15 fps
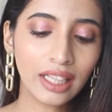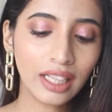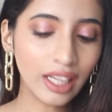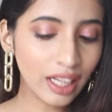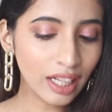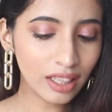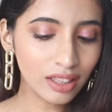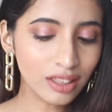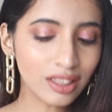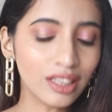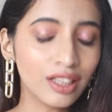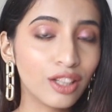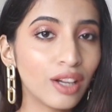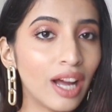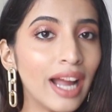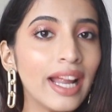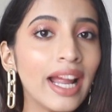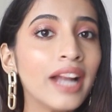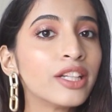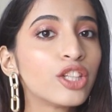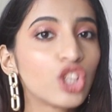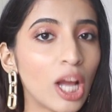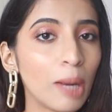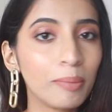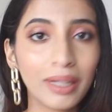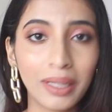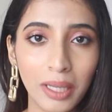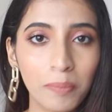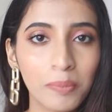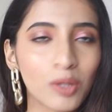heals dry and
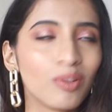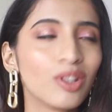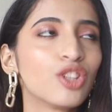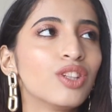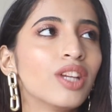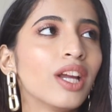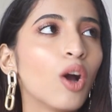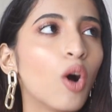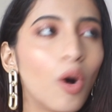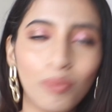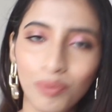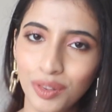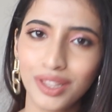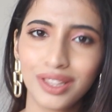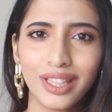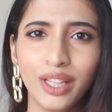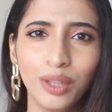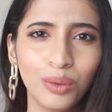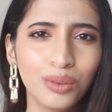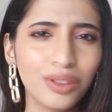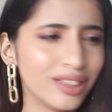chapped lips, which they obviously do.